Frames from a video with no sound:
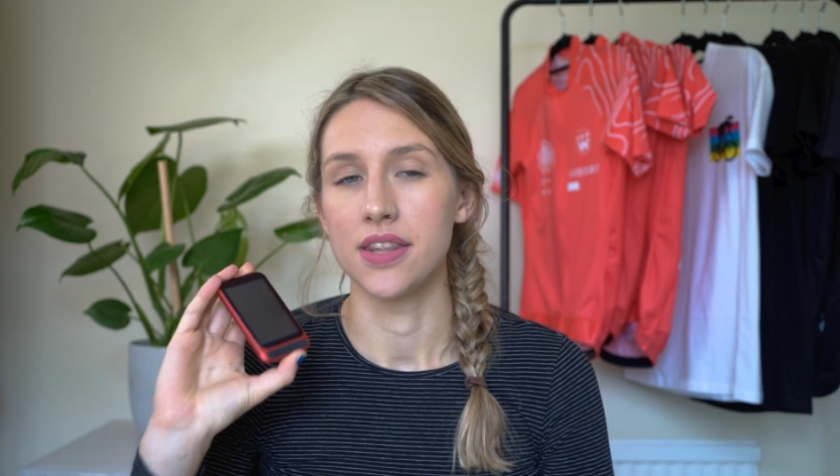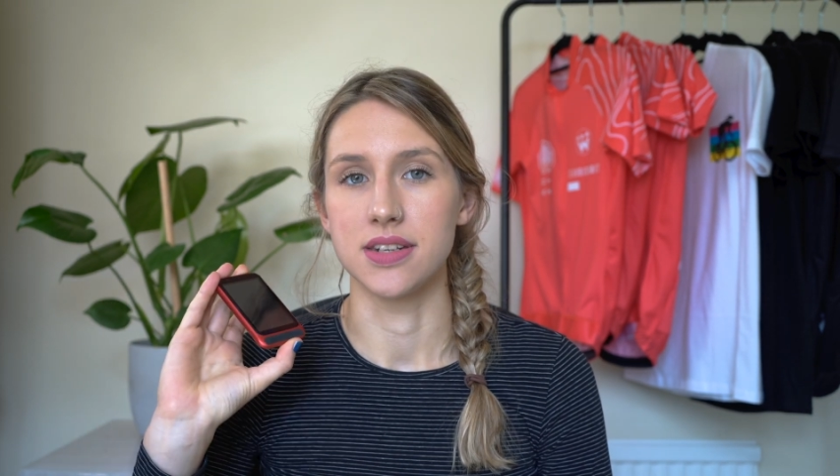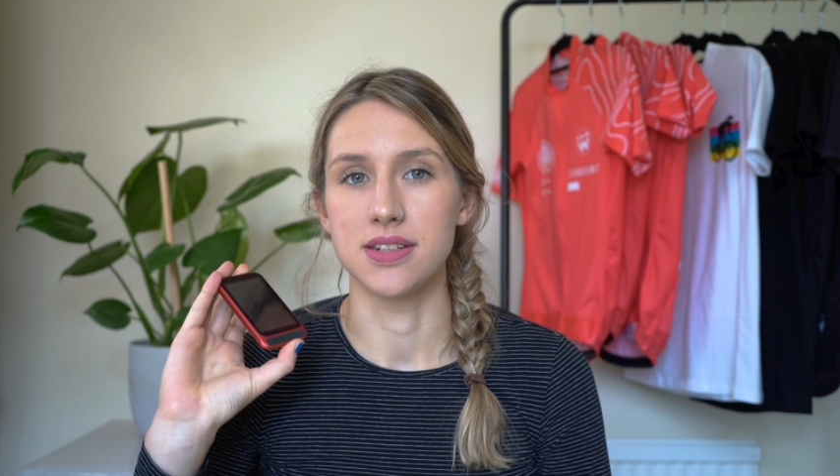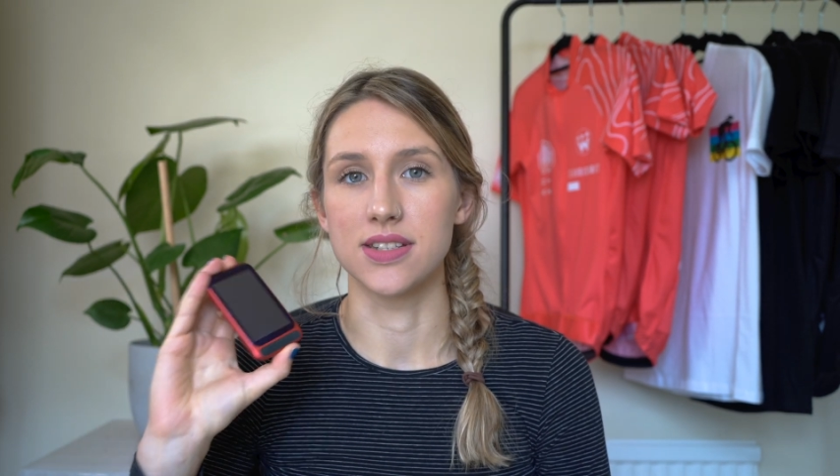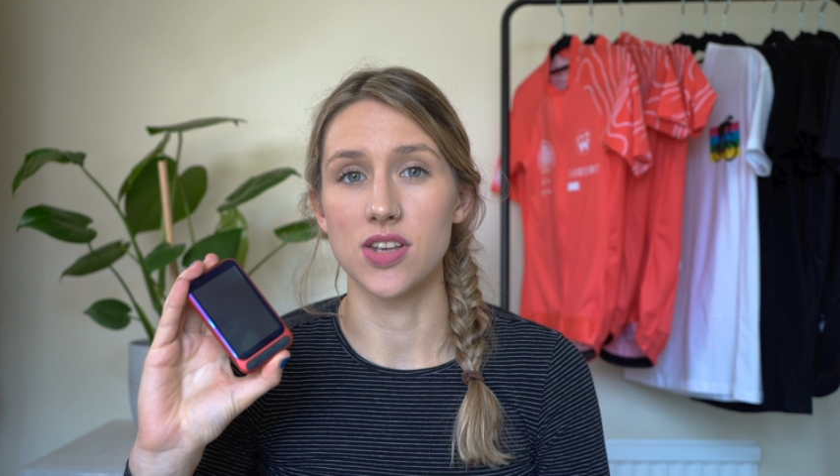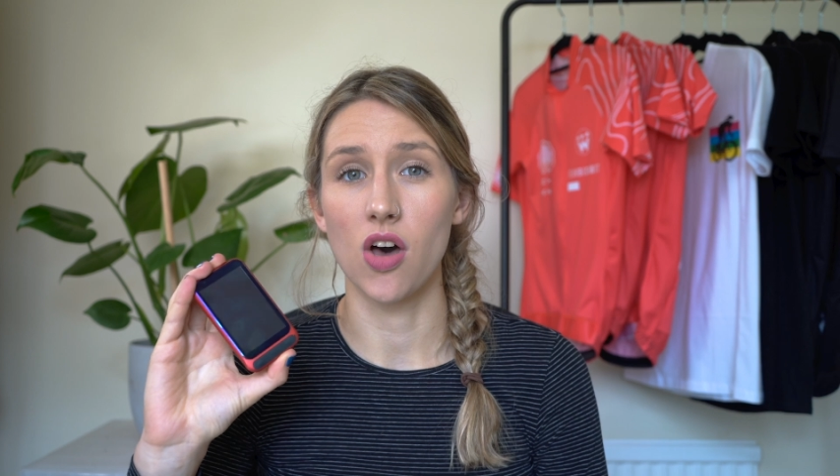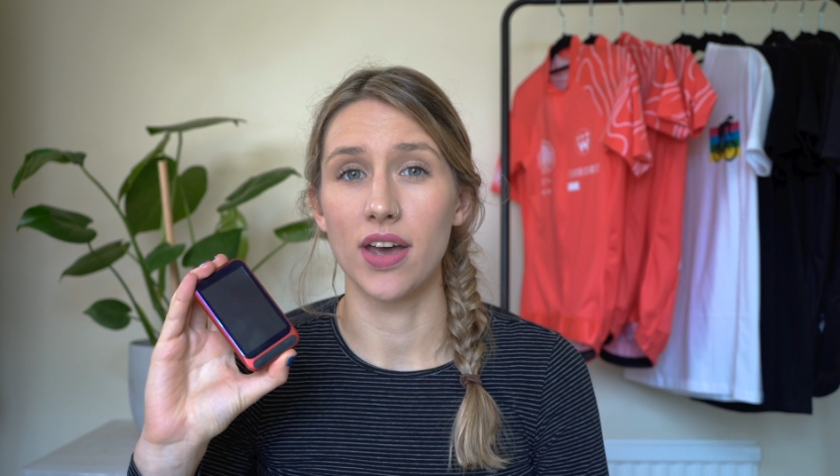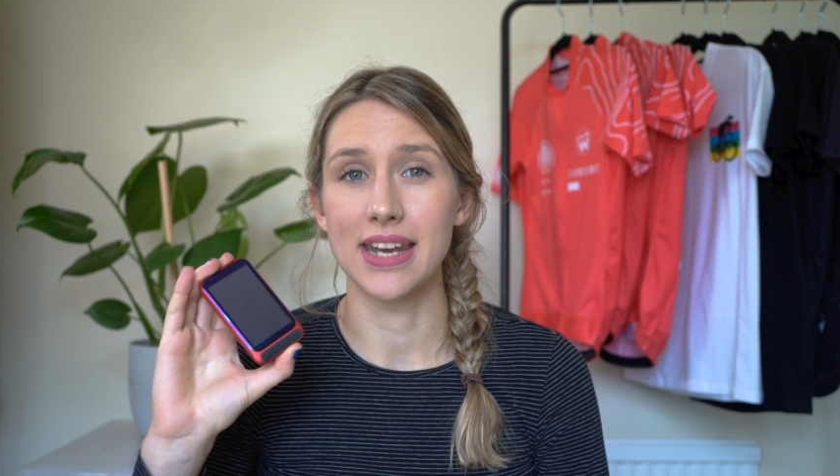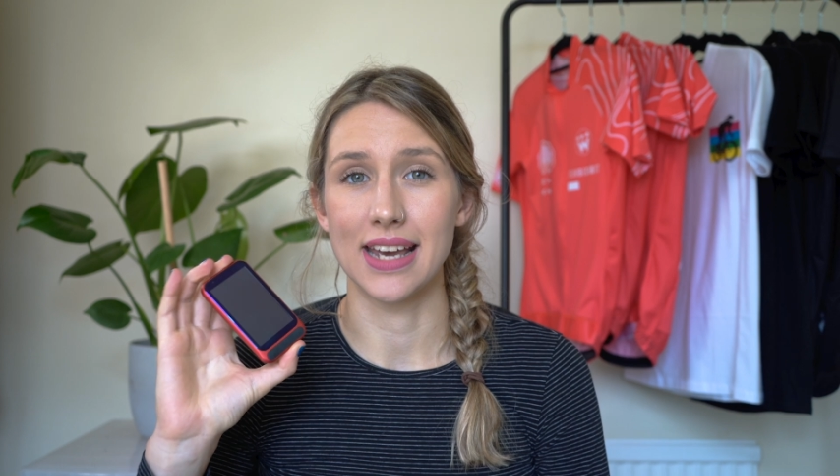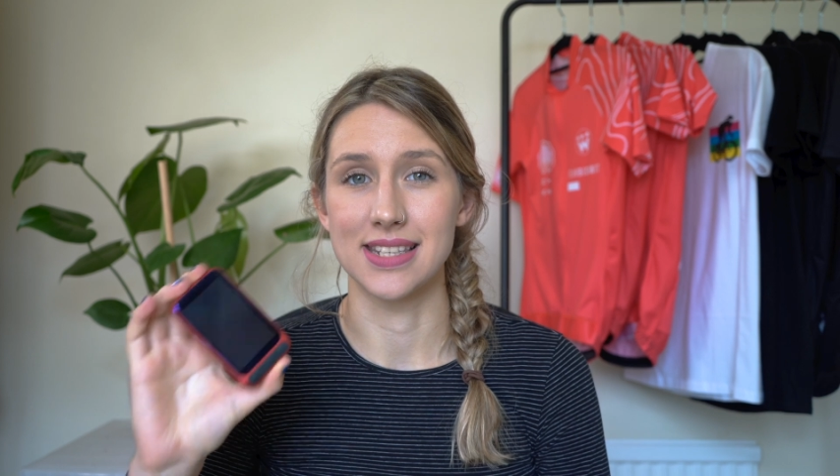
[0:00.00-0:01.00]
the
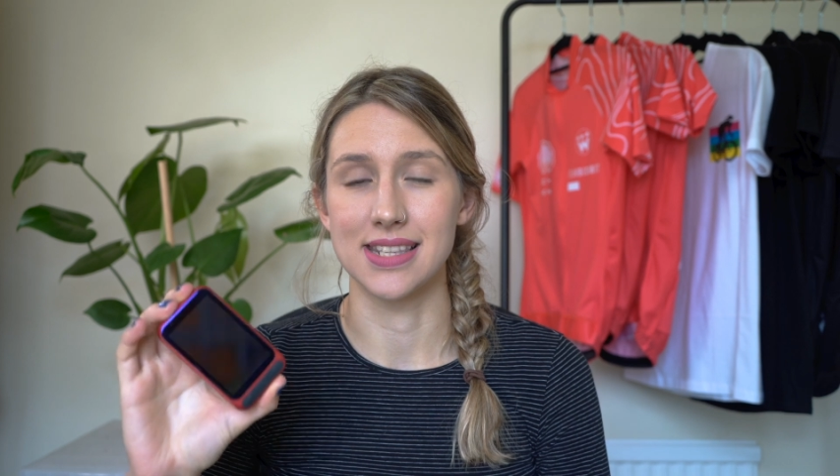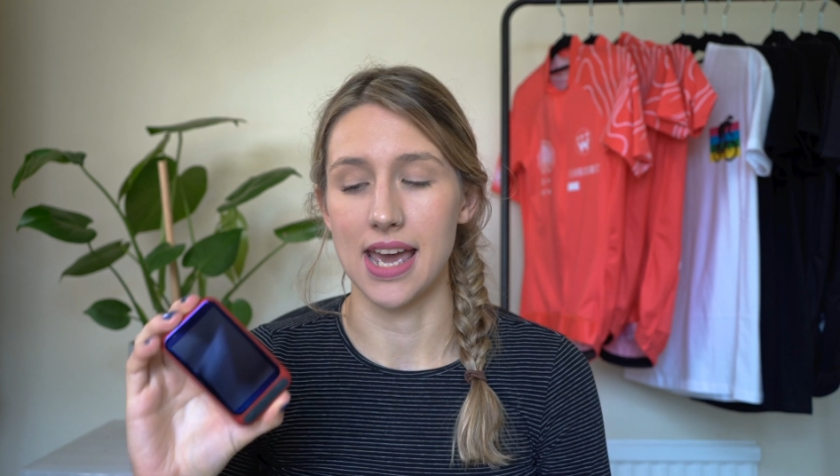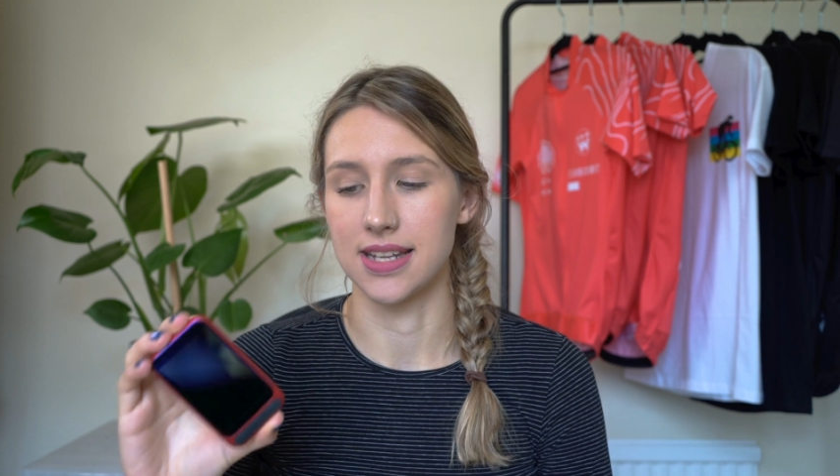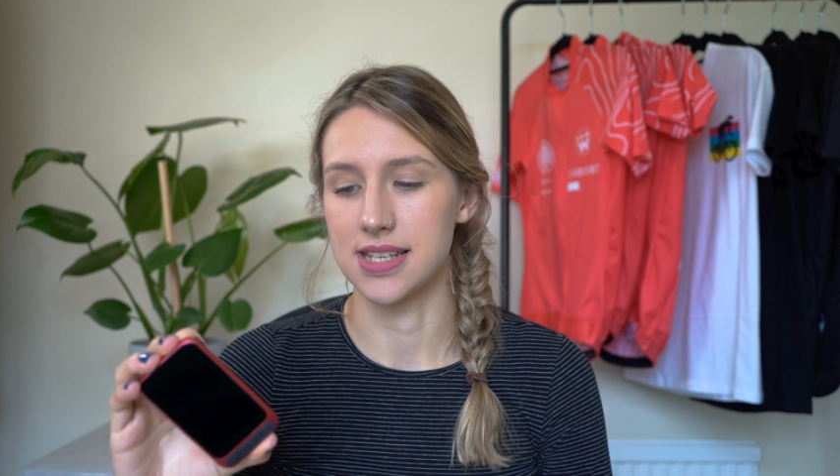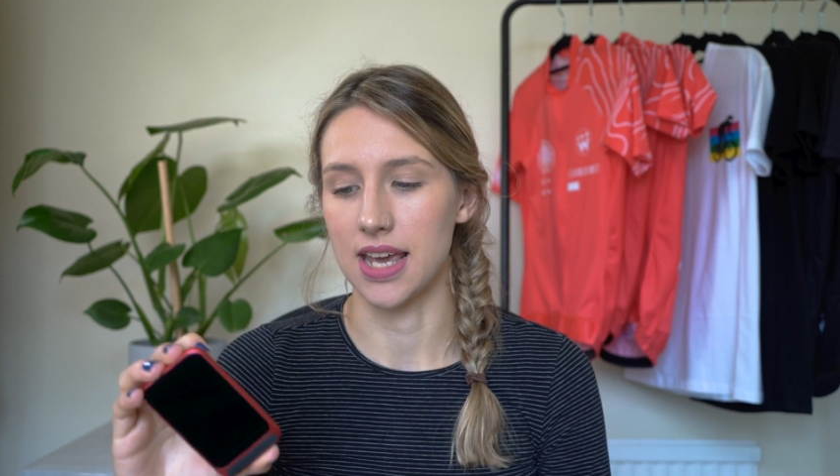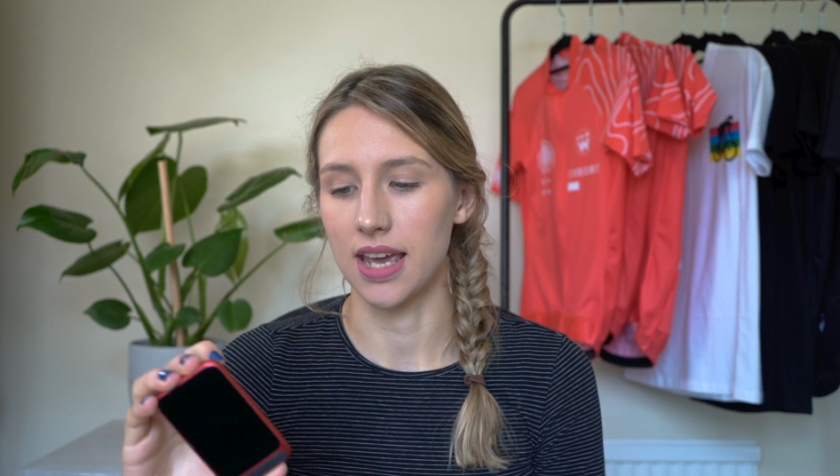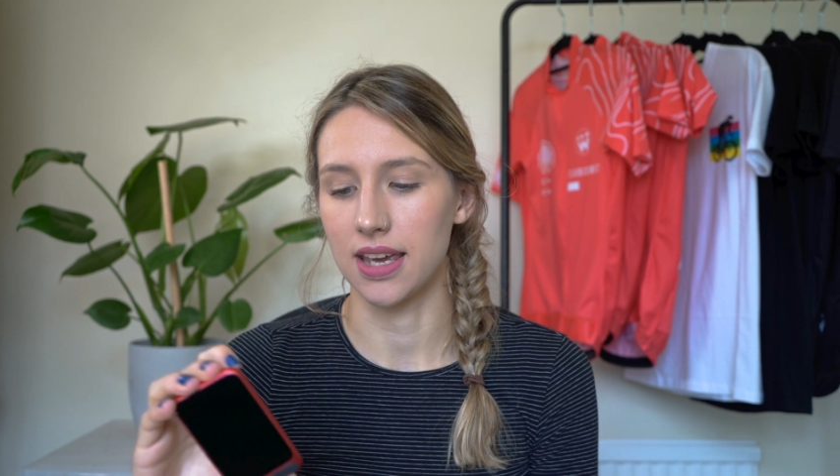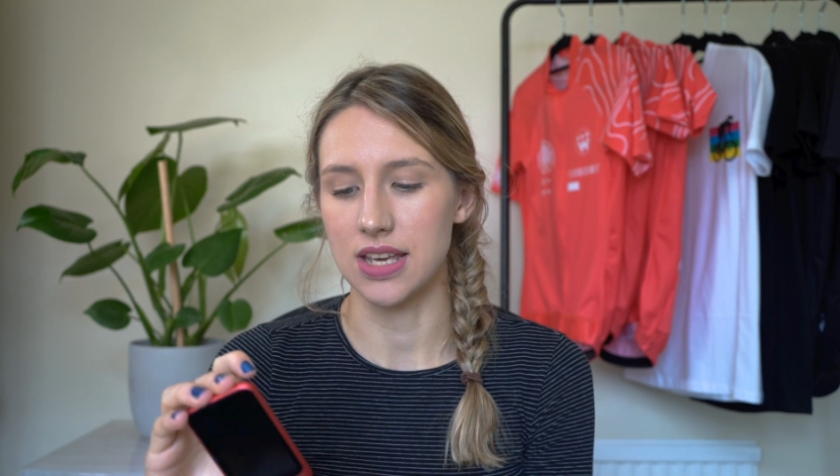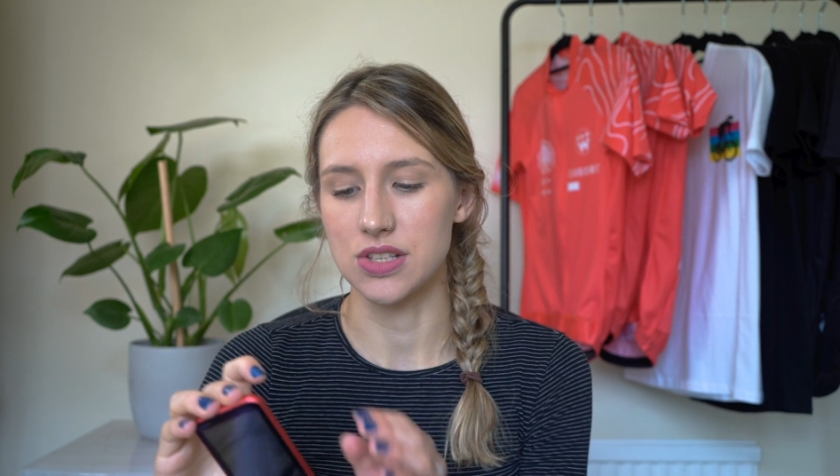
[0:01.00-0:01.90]
design aesthetic.